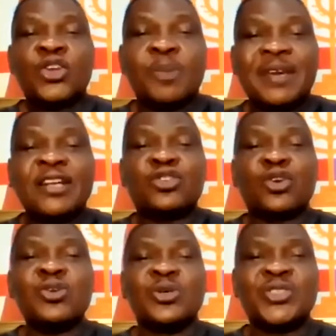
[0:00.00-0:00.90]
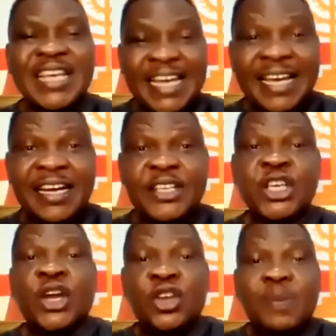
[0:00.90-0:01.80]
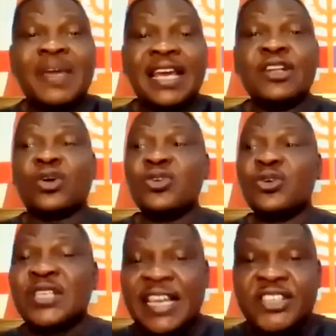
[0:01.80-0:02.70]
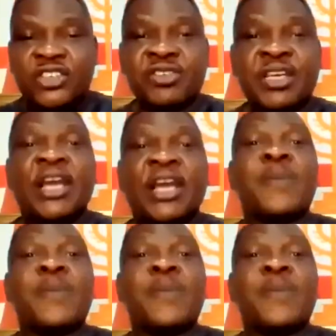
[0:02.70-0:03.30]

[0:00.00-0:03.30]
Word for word: you begin to use English, you begin to use history,